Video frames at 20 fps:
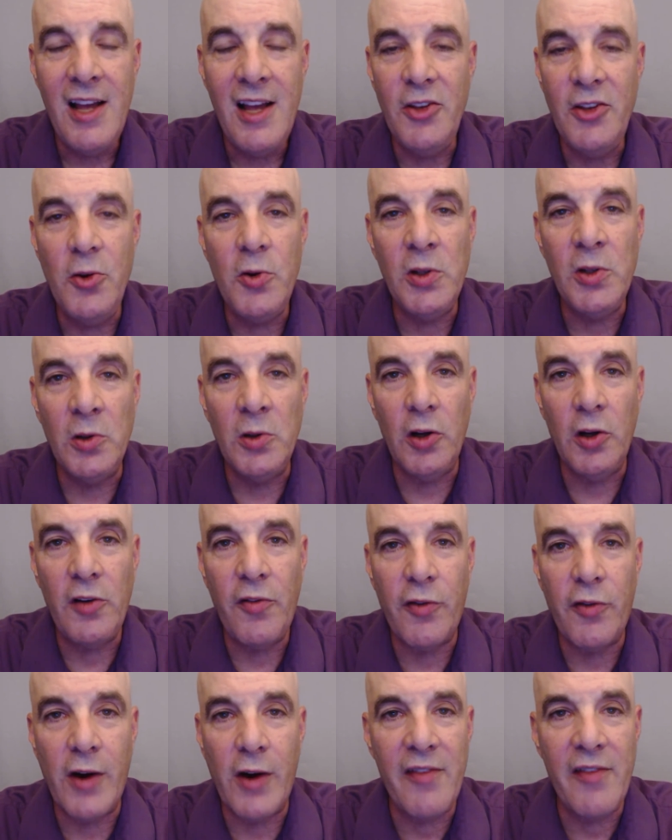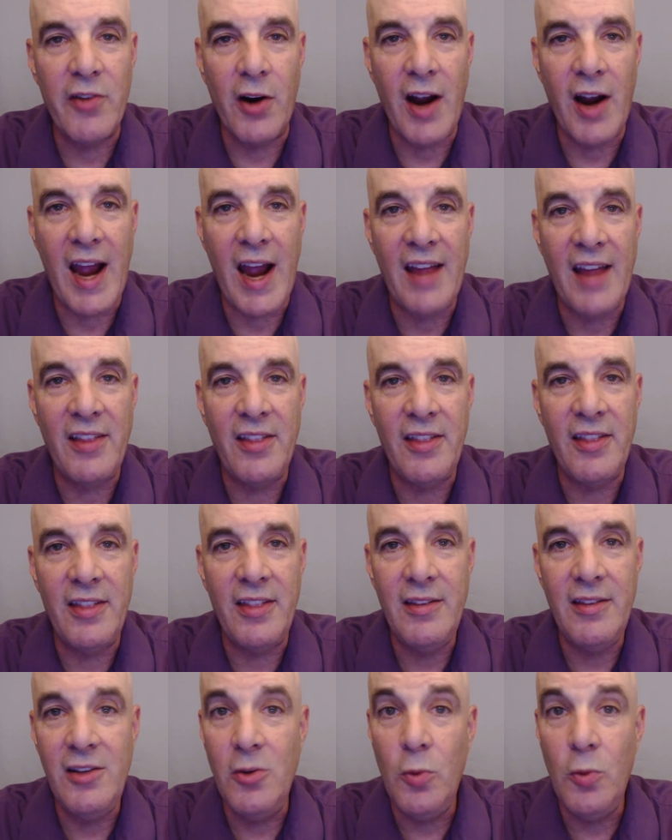you can look forever and
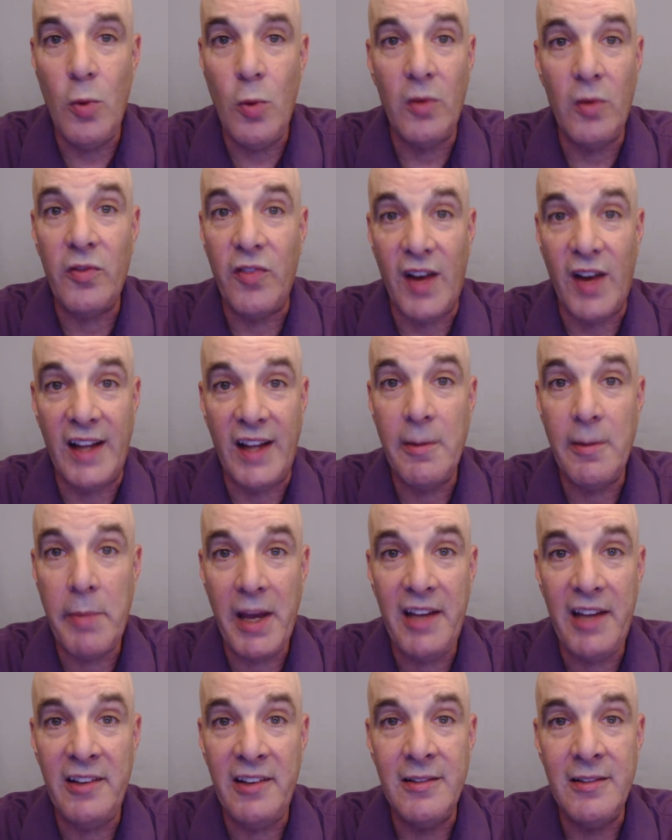you won't find the pen.